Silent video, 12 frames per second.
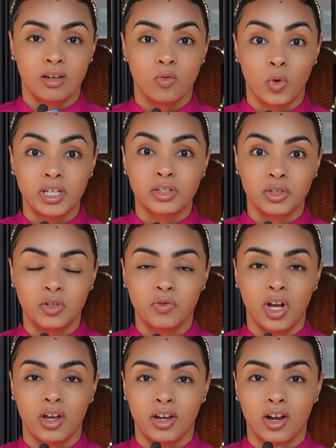Wait till you've
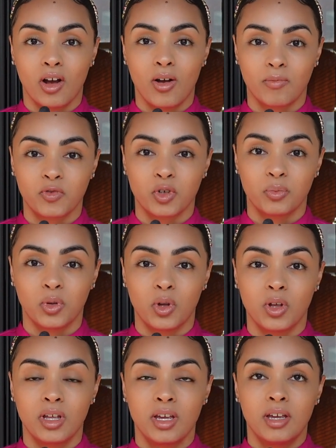gotten
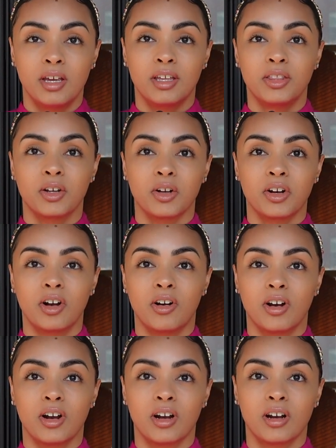comfortable. And there
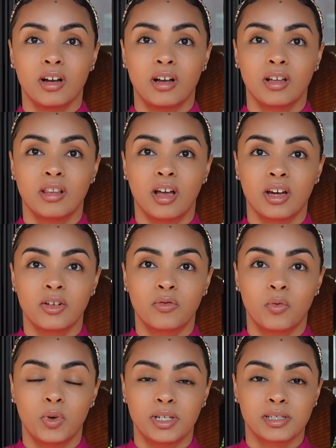are a lot
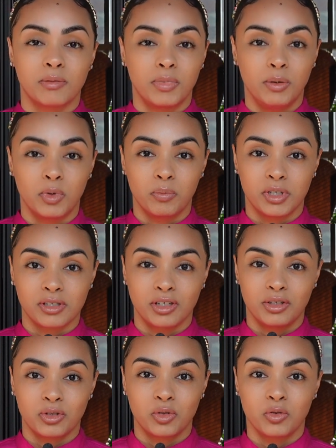of ways that people
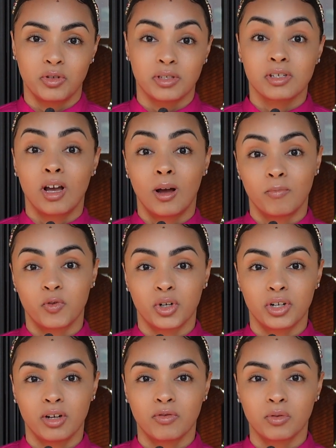misconstrue this
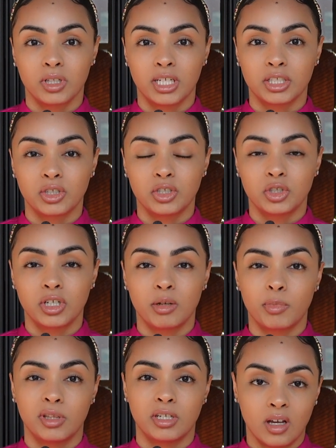comfort of a
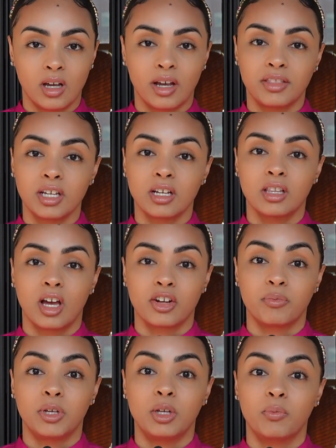relationship. I think a lot
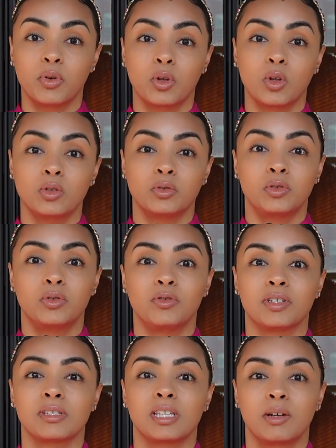of people do
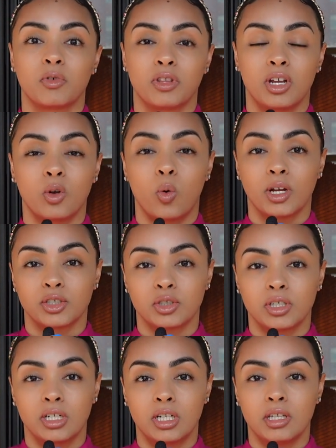this thing where they
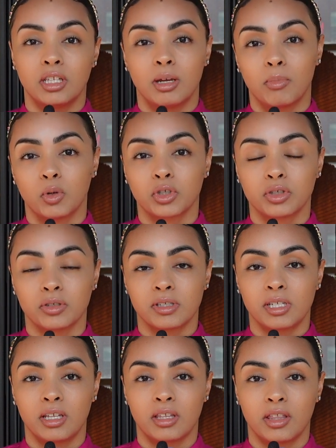question the emotional
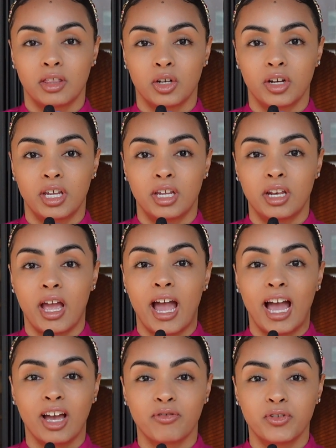state that they're in
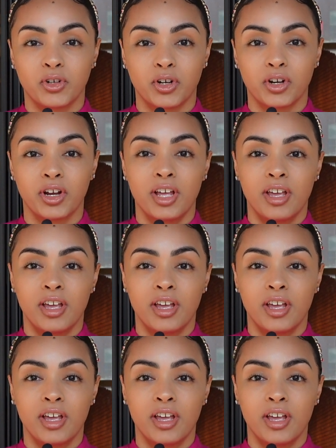after